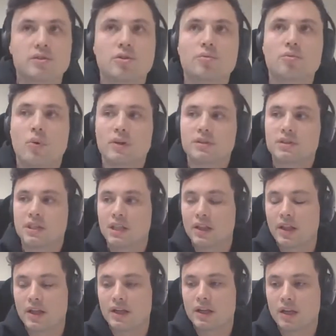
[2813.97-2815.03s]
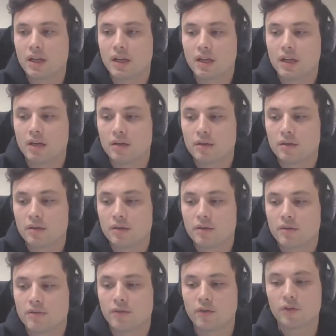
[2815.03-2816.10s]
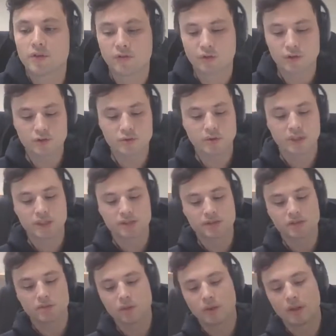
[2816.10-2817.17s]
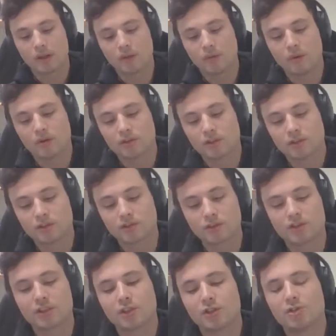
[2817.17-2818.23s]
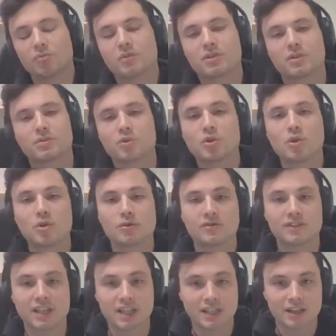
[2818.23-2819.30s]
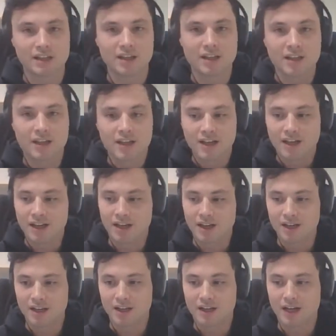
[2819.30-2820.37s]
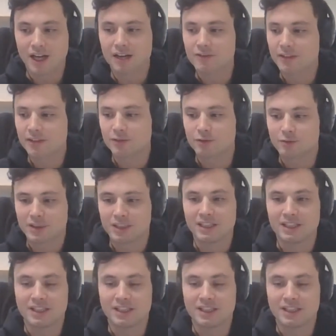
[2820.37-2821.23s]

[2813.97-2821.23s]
2 points to that. First one is when I was constructing Cubist, I'm sure you've seen. I have this really